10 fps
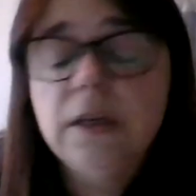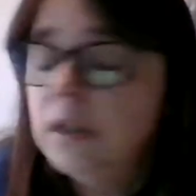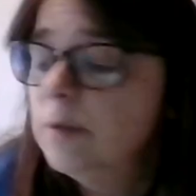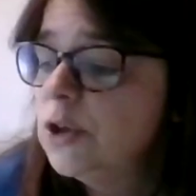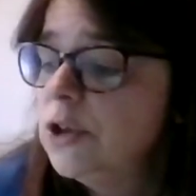
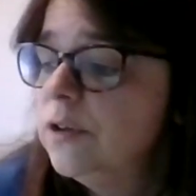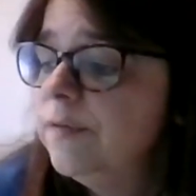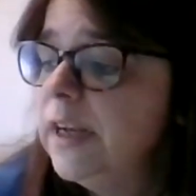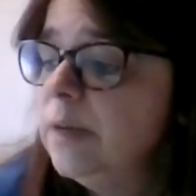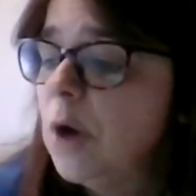the Modern Youth
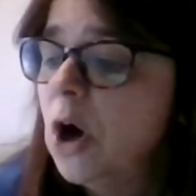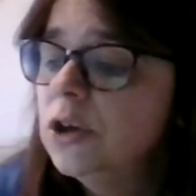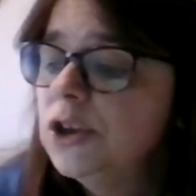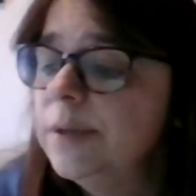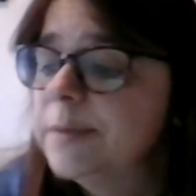Offending
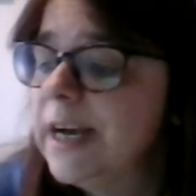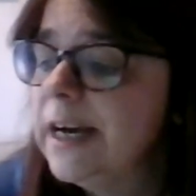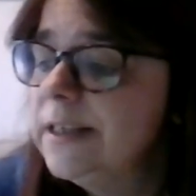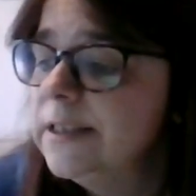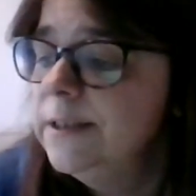Partnerships
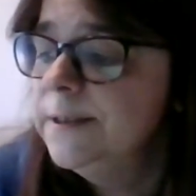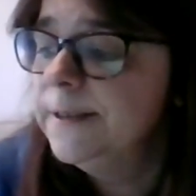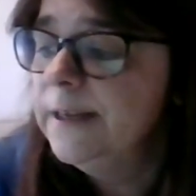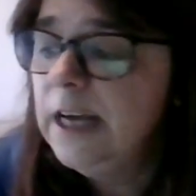guidance.